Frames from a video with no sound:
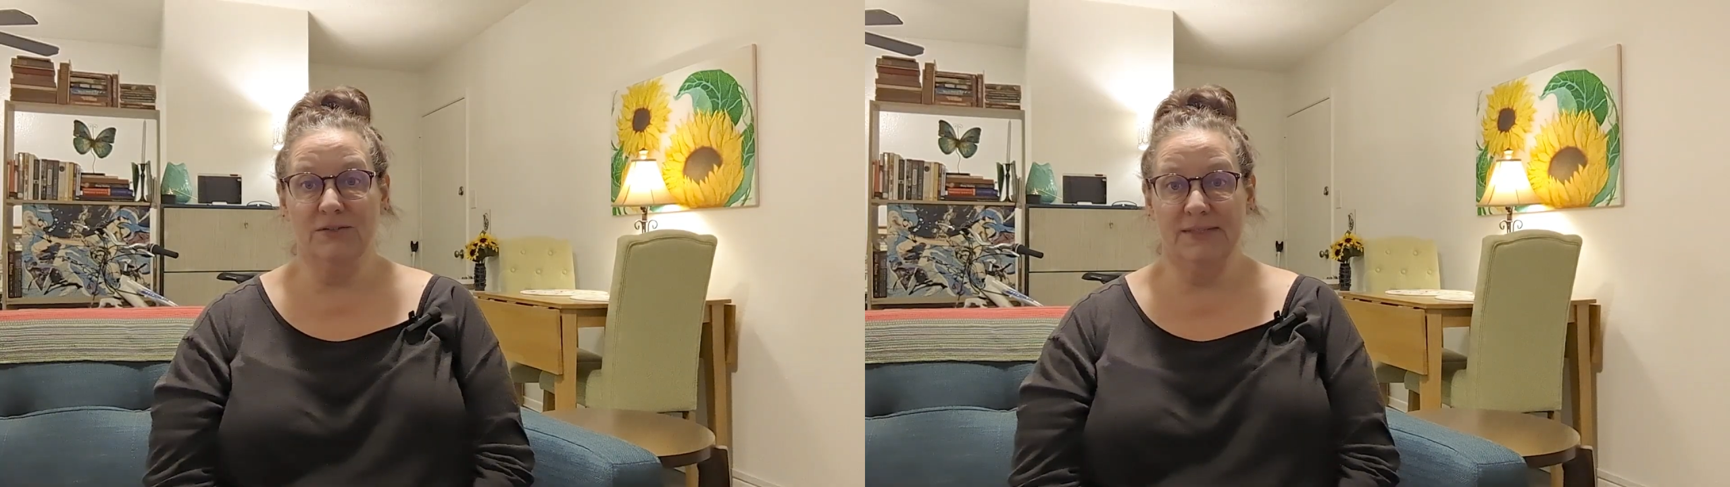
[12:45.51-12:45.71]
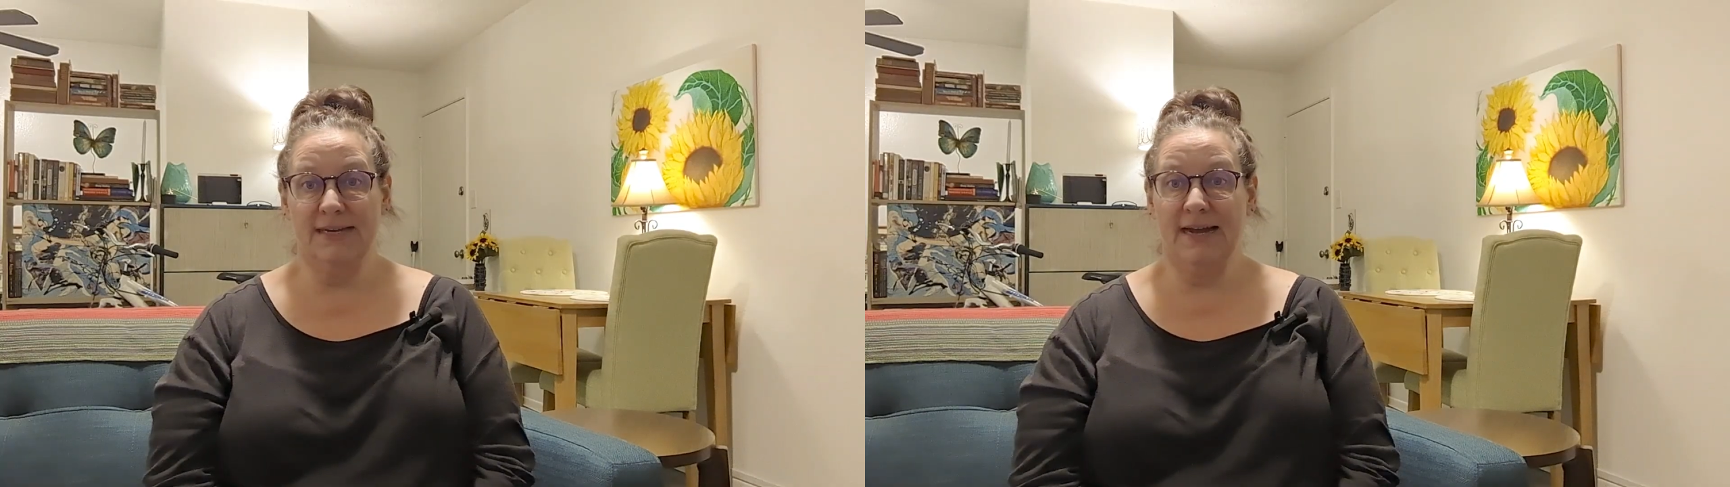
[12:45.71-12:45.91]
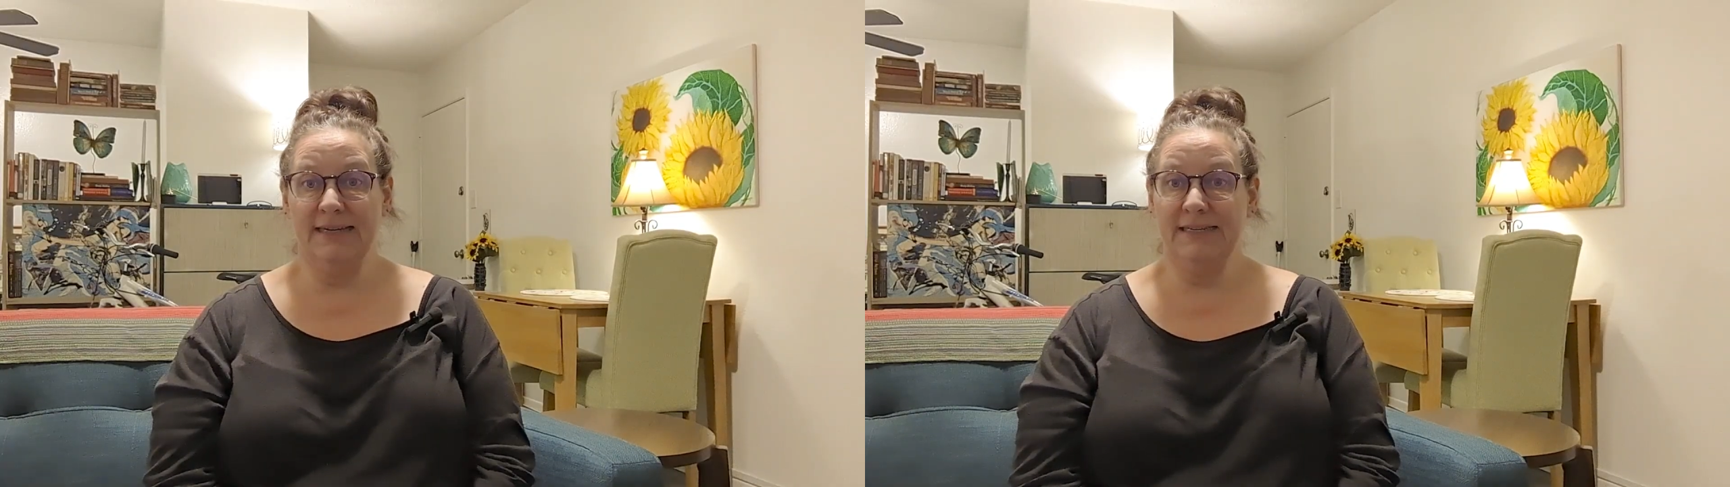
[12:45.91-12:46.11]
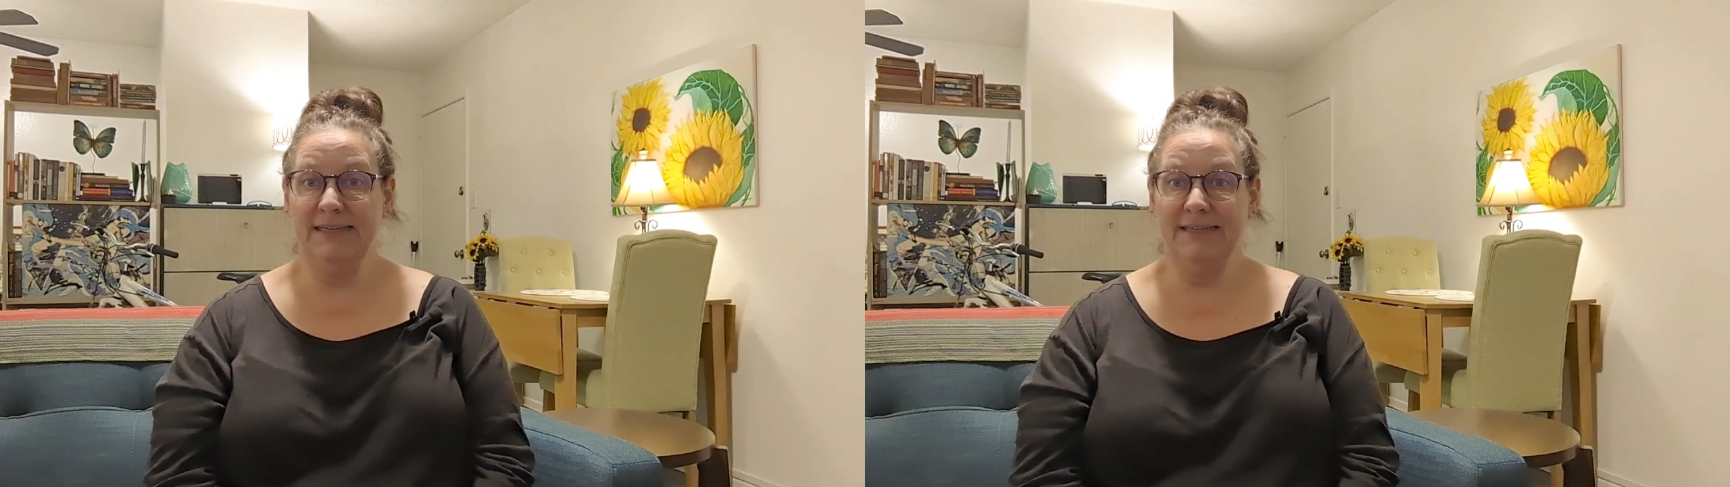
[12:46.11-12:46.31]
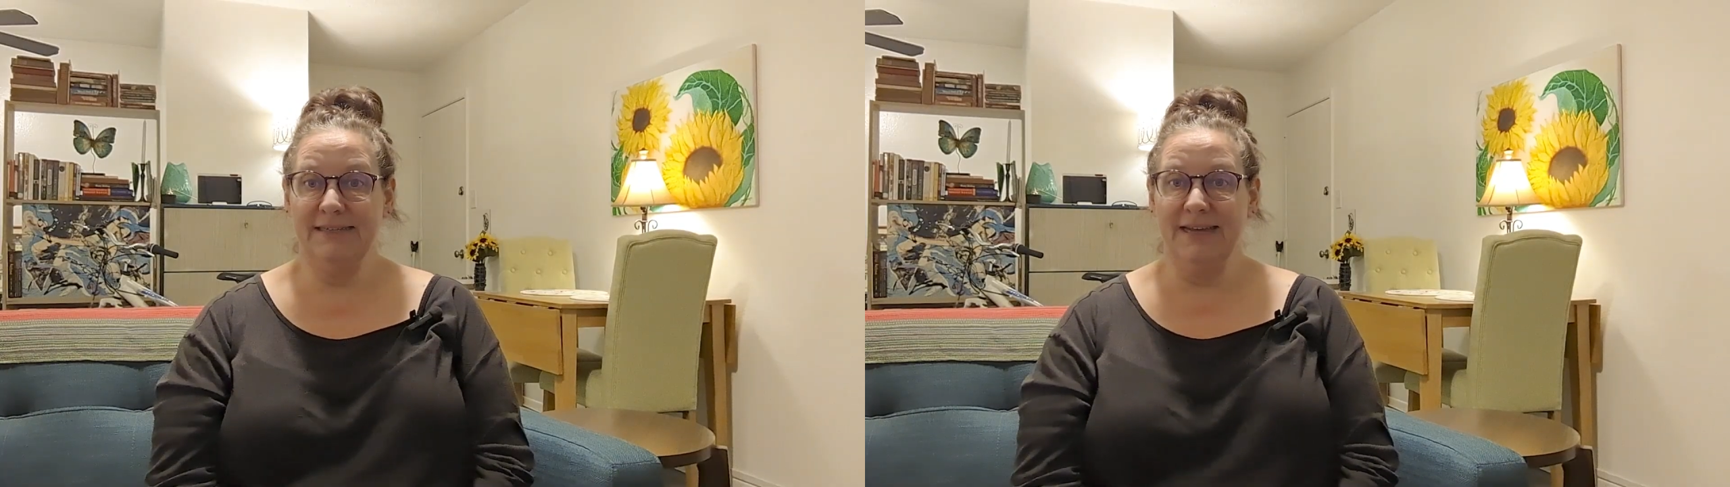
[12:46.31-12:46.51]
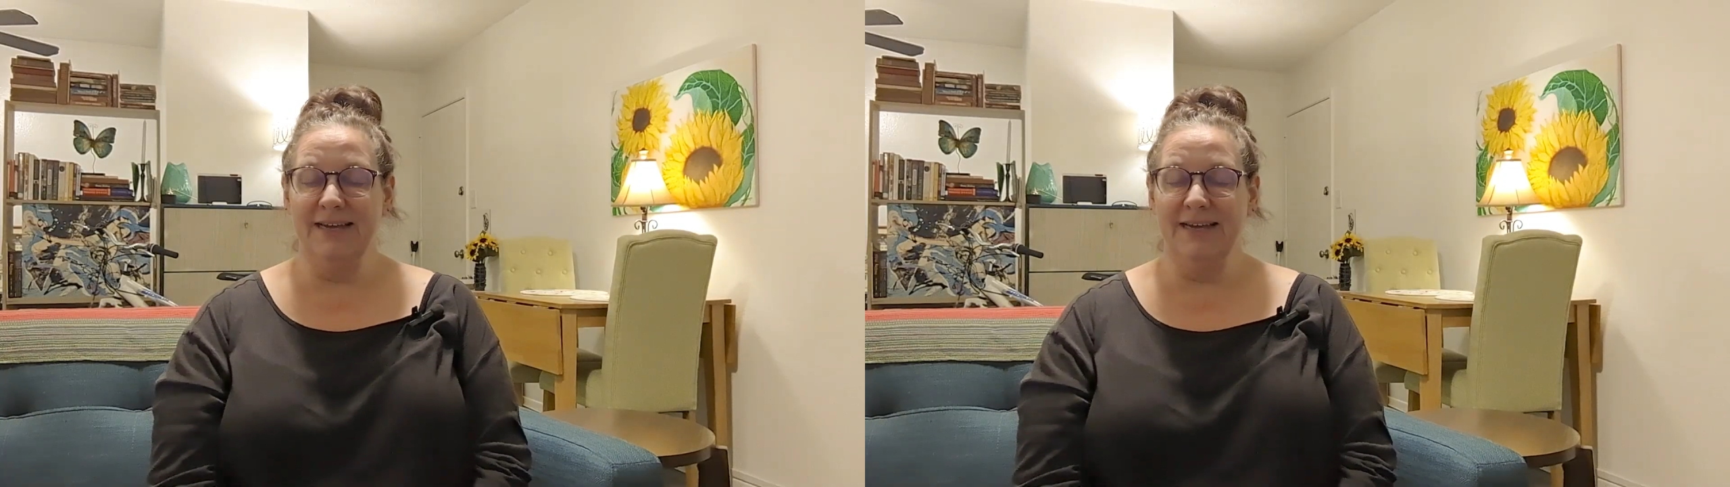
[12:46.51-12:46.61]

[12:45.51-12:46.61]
that I need